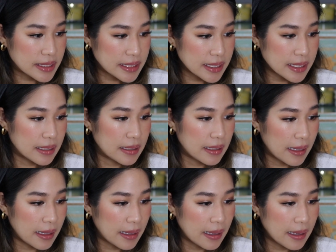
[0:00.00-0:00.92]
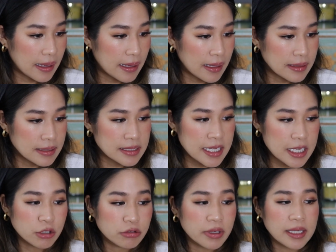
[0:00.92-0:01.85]
did. And they
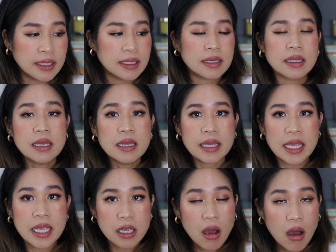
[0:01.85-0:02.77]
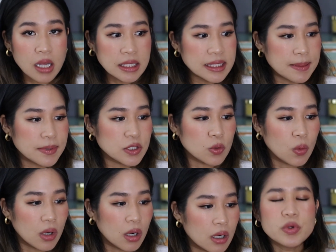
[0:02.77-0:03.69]
created a concept
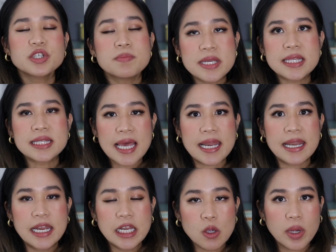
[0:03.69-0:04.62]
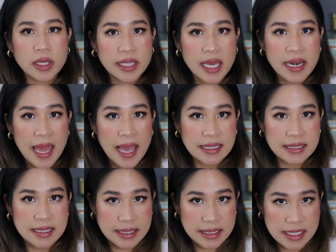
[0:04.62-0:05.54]
store, which means that anyone can
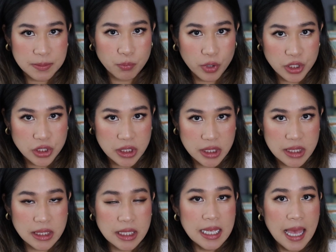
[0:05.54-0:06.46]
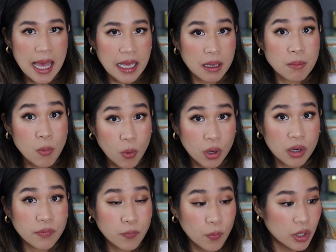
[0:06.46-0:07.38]
access these brushes at a more
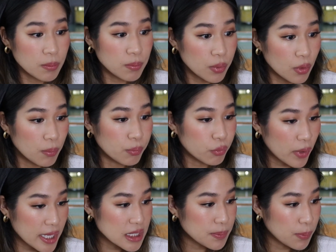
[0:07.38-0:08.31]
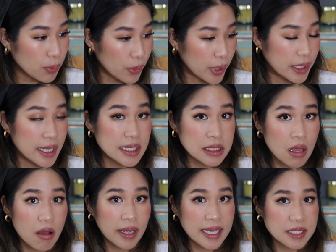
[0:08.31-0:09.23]
affordable price point as
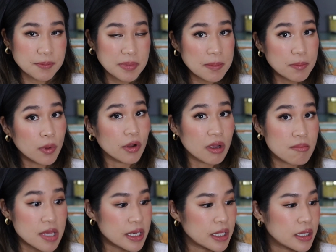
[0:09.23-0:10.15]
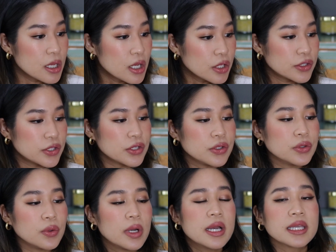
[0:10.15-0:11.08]
long as people are committed
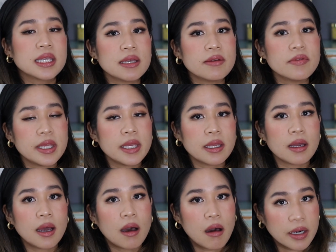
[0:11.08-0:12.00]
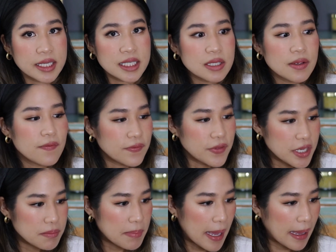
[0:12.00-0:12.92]
to giving honest
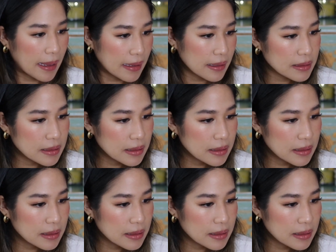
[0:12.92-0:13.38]
feedback.